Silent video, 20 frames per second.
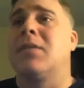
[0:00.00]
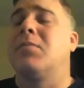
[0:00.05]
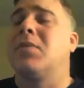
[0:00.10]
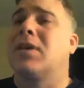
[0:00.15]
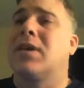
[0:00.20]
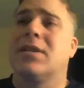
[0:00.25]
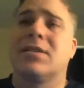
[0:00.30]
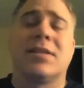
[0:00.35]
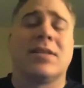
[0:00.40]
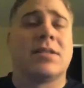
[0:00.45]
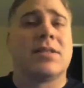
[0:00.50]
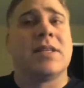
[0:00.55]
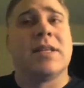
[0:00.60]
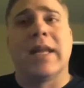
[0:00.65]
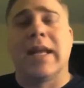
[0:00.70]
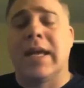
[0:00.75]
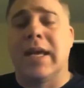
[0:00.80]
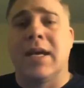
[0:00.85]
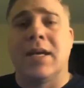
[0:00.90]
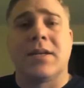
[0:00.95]
because it's an
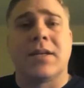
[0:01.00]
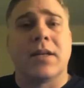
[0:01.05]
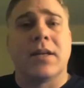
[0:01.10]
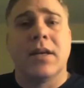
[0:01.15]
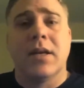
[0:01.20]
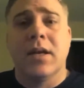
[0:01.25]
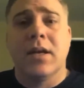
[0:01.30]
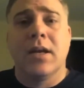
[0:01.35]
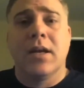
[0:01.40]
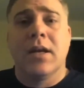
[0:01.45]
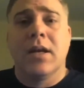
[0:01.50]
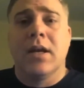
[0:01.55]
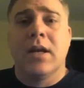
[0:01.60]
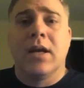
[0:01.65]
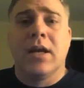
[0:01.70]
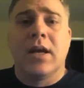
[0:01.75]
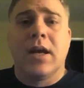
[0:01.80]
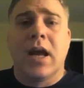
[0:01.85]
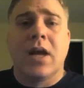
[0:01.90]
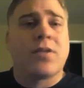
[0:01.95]
it.
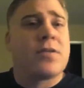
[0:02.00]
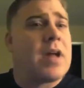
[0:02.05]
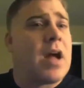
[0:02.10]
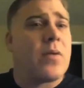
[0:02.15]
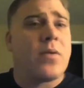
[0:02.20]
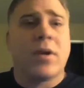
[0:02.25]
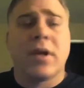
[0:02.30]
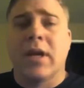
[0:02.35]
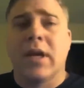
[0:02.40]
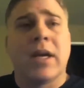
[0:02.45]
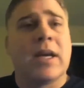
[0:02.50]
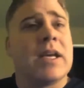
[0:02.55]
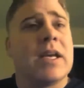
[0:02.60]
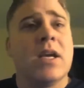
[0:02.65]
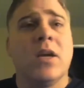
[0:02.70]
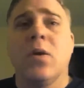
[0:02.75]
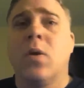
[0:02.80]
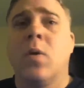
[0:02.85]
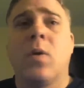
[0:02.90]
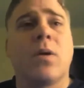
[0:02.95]
It's not really a
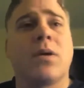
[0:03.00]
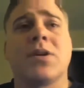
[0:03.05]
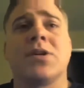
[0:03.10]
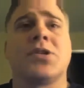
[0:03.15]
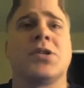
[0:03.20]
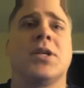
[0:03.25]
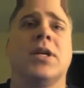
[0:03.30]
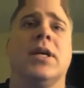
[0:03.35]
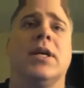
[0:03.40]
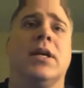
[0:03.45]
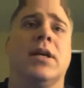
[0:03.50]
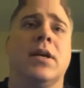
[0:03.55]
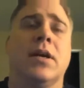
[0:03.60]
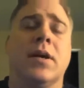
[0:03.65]
he or a she.